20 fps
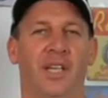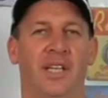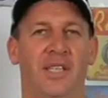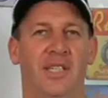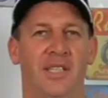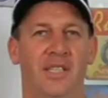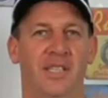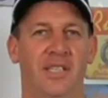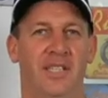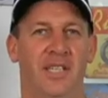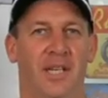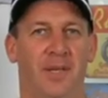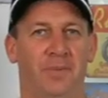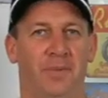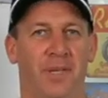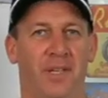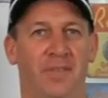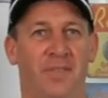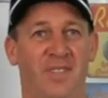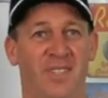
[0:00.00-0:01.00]
and
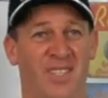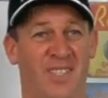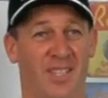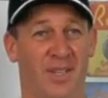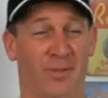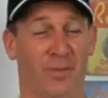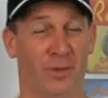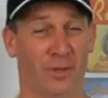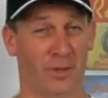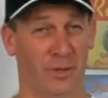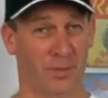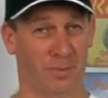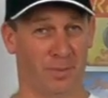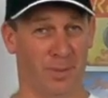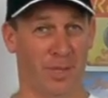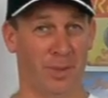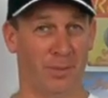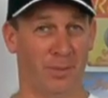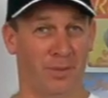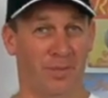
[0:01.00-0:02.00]
even some of
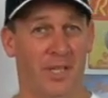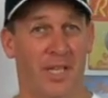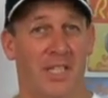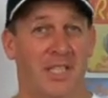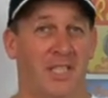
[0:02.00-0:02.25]
those people